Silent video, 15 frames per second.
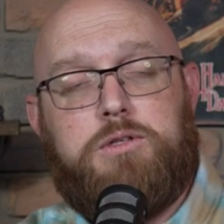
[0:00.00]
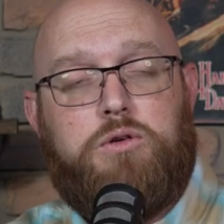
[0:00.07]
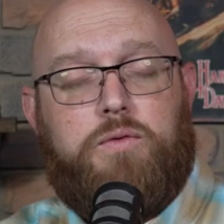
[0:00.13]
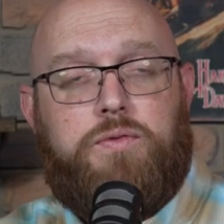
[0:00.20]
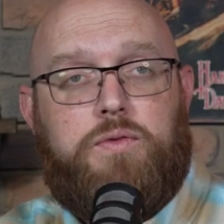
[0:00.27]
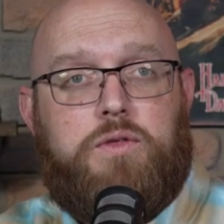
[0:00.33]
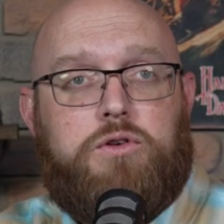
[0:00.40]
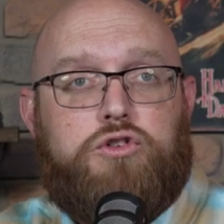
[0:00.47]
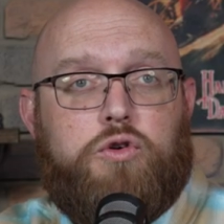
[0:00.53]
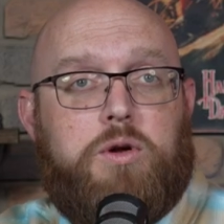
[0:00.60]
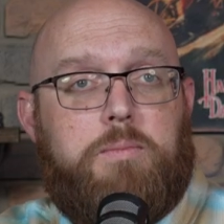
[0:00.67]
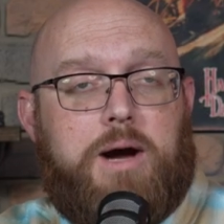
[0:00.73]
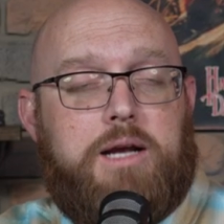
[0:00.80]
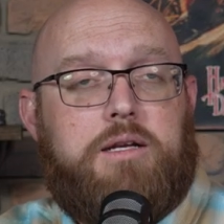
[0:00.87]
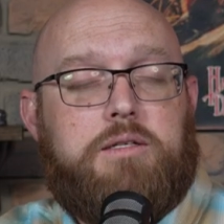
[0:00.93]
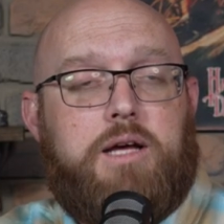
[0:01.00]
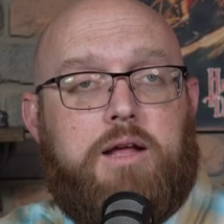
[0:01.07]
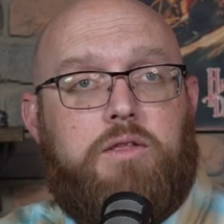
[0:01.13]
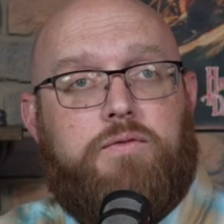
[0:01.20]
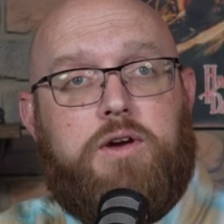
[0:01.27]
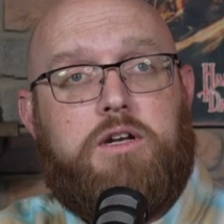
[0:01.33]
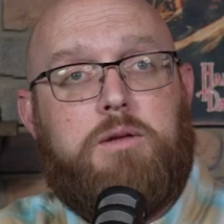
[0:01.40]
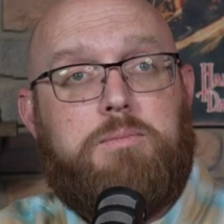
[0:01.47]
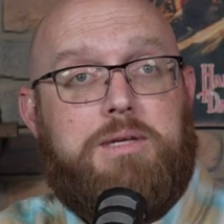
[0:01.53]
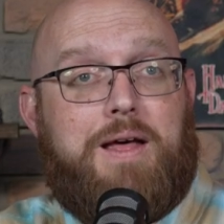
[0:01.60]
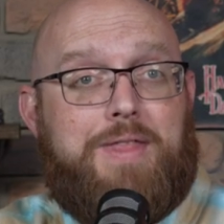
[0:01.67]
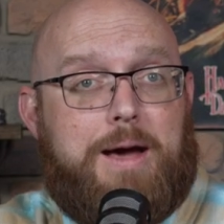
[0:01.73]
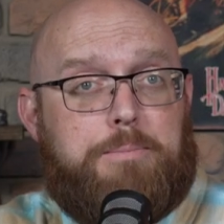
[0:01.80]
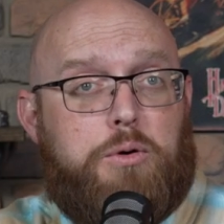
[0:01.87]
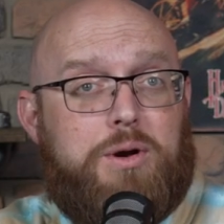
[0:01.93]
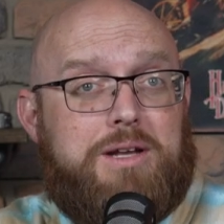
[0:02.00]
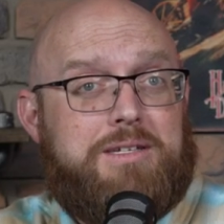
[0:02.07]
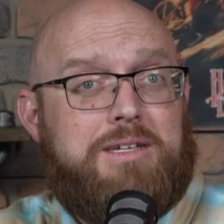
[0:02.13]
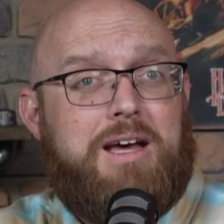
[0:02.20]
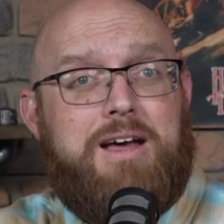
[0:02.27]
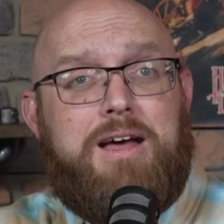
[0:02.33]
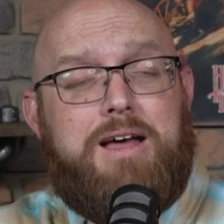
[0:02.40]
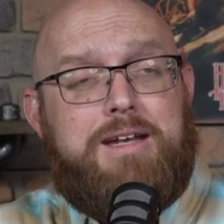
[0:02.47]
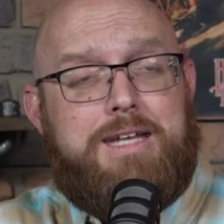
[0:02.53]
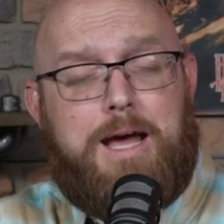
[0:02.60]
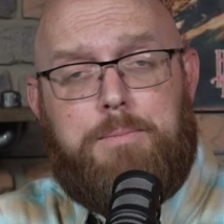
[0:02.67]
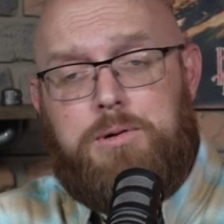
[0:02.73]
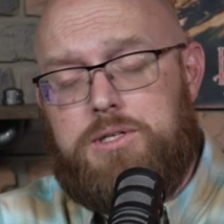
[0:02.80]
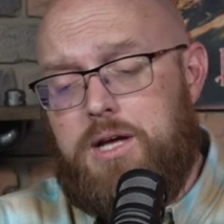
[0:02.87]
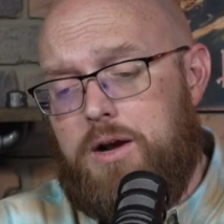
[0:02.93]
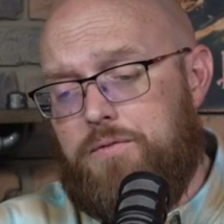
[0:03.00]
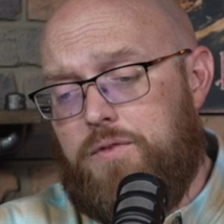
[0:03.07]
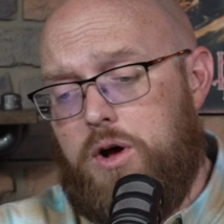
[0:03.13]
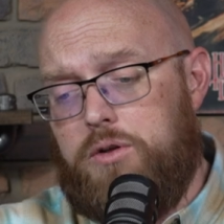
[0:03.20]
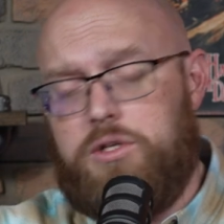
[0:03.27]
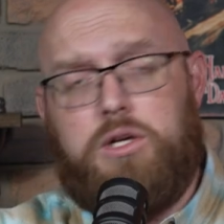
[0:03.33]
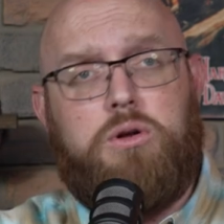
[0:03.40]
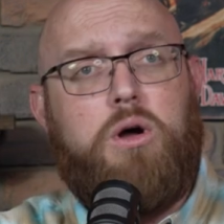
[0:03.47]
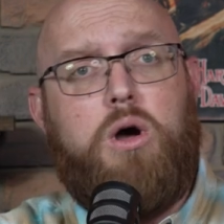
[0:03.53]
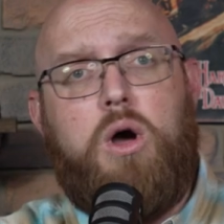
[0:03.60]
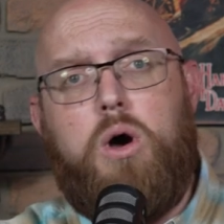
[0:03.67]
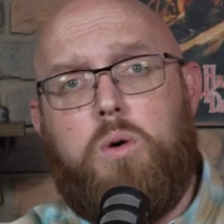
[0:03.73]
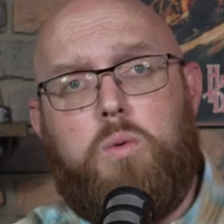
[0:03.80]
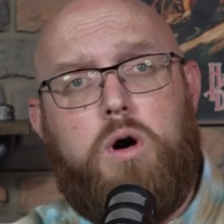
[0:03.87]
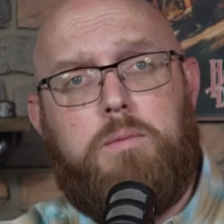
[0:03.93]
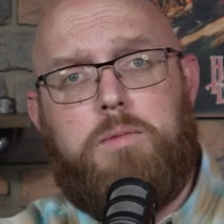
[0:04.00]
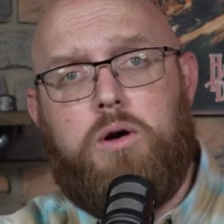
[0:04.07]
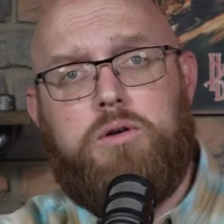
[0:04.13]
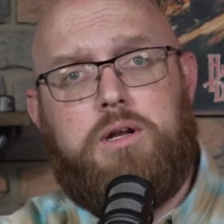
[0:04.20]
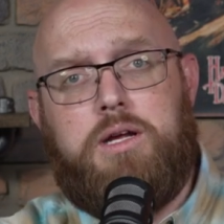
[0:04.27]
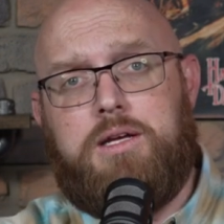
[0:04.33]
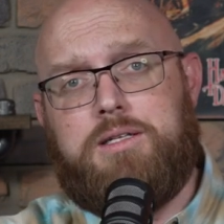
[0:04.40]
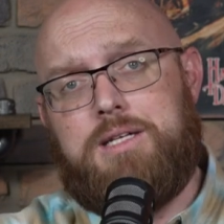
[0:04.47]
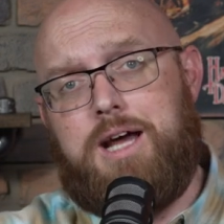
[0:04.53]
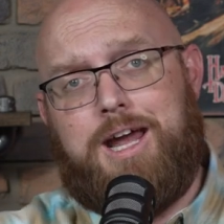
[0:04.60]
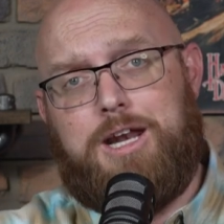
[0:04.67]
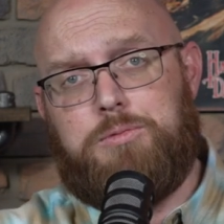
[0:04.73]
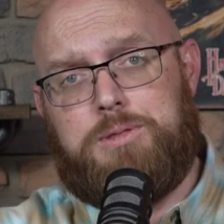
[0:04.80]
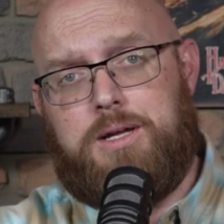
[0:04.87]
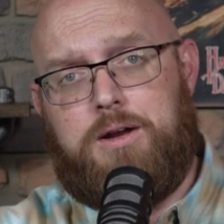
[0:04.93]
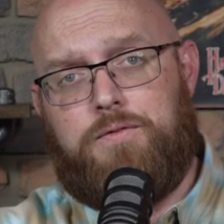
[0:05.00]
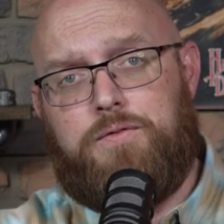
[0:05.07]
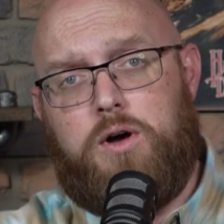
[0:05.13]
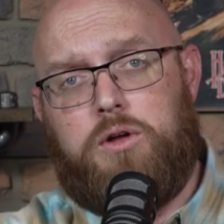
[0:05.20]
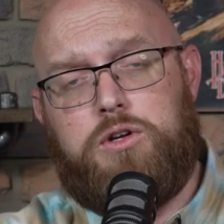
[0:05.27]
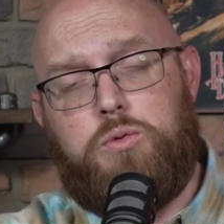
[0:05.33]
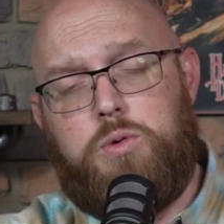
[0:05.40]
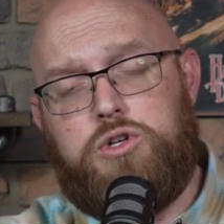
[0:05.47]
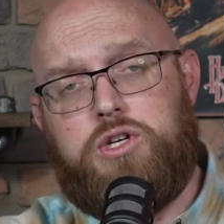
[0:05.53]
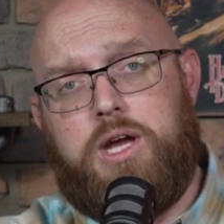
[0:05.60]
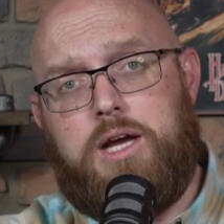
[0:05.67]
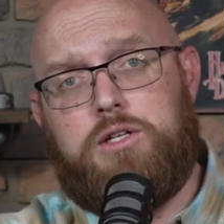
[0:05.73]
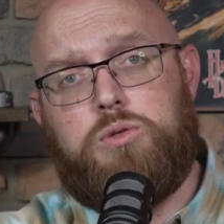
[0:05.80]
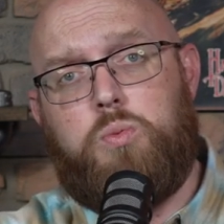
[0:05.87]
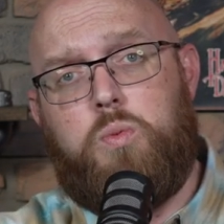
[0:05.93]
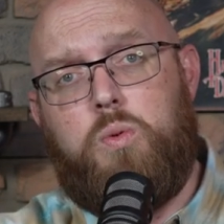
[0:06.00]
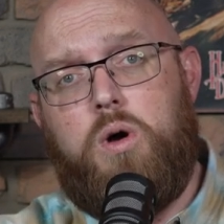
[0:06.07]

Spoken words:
So the jury might decide the victim at that point is 10% at fault and Walmart is 90% at fault, in which case